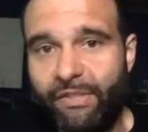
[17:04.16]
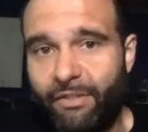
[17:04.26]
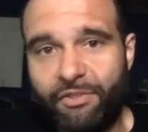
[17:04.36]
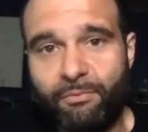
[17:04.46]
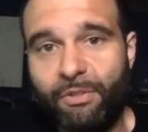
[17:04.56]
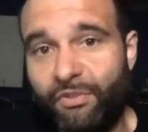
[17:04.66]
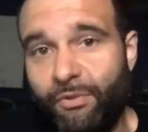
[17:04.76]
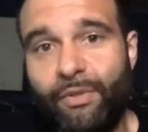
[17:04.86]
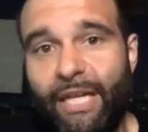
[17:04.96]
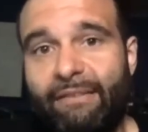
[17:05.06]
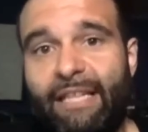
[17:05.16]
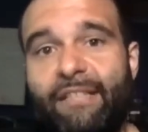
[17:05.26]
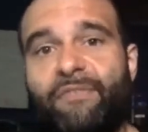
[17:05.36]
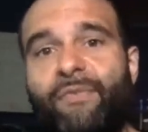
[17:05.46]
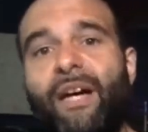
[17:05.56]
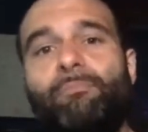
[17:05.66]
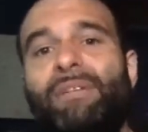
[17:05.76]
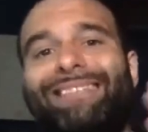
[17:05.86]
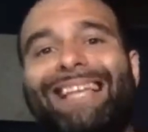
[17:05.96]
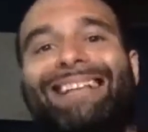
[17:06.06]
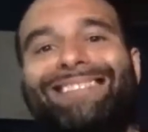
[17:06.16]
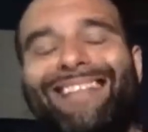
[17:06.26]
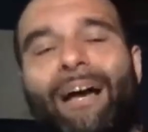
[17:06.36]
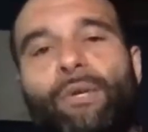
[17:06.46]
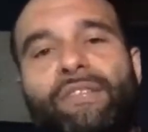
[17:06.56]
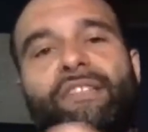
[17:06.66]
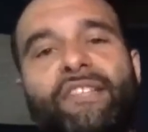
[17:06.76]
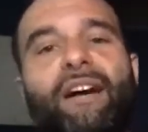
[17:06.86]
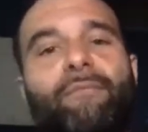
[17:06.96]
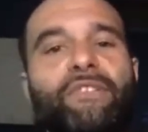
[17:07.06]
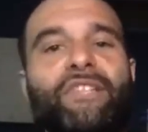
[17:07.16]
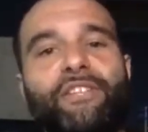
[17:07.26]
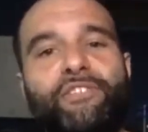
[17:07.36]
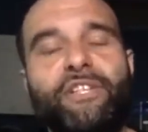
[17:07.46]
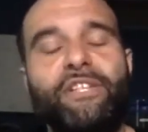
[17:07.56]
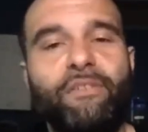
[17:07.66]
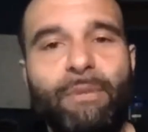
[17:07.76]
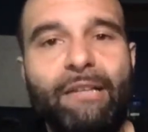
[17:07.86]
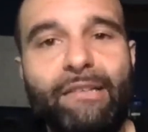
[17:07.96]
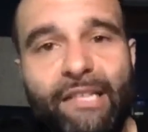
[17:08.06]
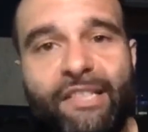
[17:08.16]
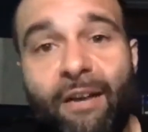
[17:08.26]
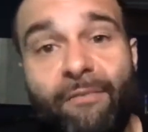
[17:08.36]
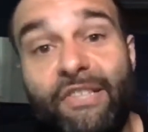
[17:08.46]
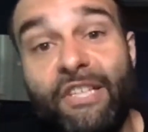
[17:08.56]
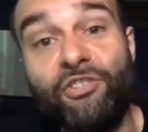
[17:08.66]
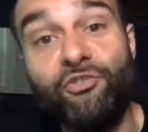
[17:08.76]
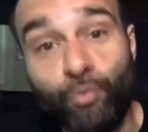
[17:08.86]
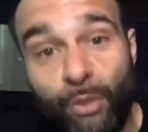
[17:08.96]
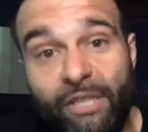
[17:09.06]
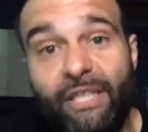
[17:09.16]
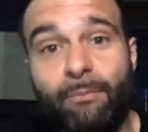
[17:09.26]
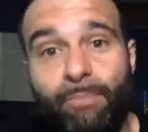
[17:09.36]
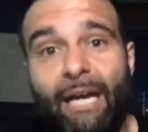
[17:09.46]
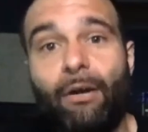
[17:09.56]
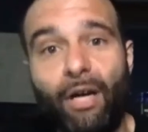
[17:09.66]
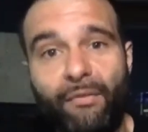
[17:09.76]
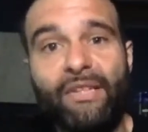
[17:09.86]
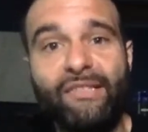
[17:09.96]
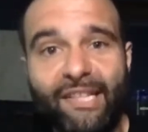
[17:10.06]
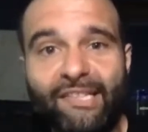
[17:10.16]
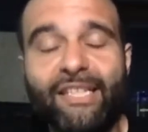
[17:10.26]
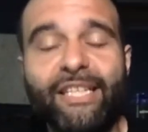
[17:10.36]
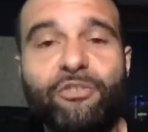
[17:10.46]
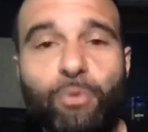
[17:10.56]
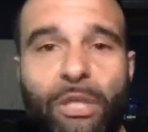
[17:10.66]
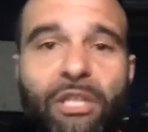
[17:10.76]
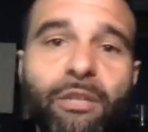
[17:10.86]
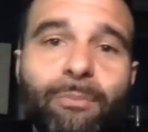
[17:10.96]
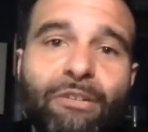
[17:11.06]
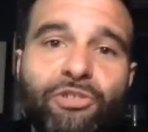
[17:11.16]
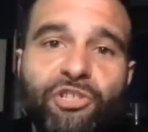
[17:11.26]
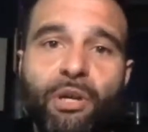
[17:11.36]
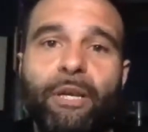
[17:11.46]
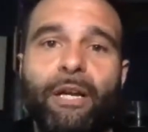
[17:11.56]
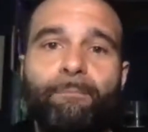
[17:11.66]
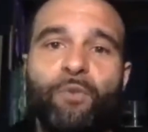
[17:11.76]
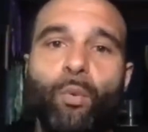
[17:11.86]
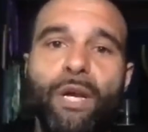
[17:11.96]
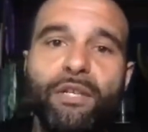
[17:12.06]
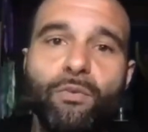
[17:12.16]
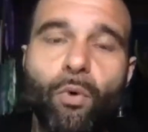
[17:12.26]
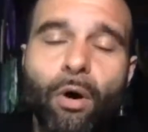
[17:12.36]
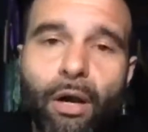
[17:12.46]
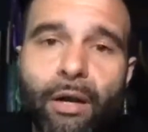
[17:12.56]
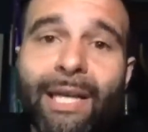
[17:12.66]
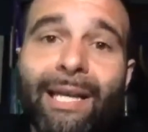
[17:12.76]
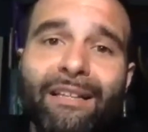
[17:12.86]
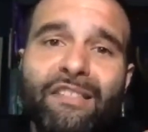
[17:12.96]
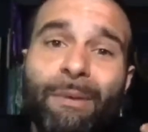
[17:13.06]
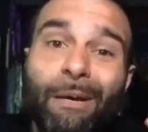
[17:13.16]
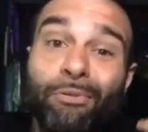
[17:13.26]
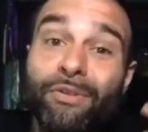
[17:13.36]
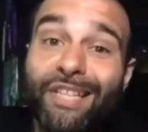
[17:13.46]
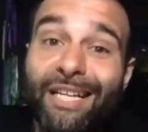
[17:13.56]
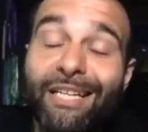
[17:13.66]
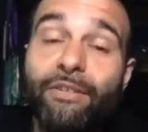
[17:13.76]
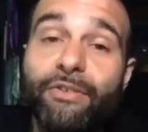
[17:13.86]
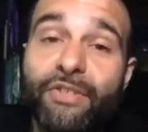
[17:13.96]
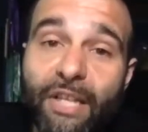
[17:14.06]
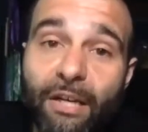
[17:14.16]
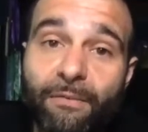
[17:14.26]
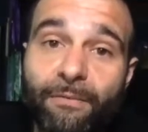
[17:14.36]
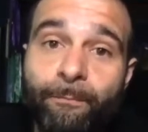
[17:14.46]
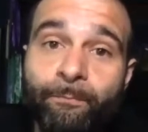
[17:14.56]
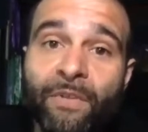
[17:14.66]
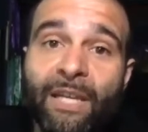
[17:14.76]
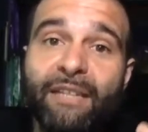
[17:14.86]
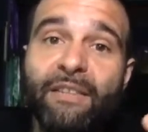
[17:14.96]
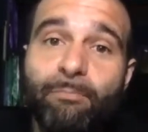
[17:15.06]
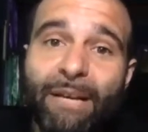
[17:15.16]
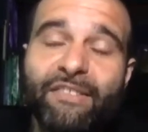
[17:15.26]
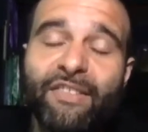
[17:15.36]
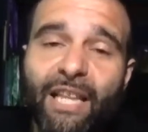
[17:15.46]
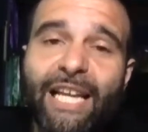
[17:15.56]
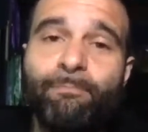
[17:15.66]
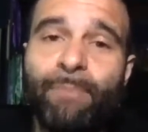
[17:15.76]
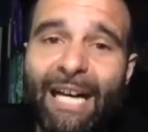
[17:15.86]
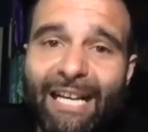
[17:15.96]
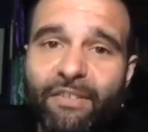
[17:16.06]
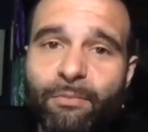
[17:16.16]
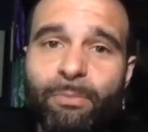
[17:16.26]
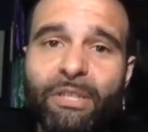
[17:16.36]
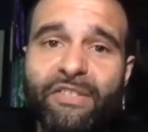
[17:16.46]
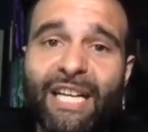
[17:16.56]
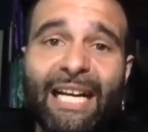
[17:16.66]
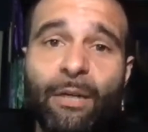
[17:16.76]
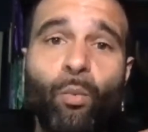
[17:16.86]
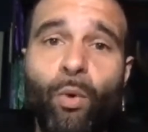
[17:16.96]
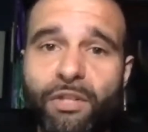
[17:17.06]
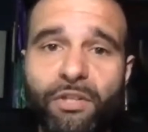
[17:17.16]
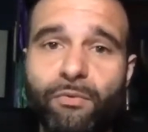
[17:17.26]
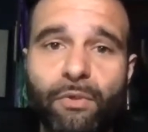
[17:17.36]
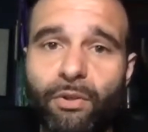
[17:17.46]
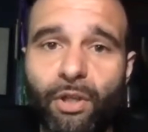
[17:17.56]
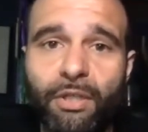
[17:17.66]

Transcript: them and do that? That's fine. But that's not what this conversation is about. This conversation is really about authenticity. It's really about showing up the way you are. It's about presenting yourself in the best light possible, because I don't want you to look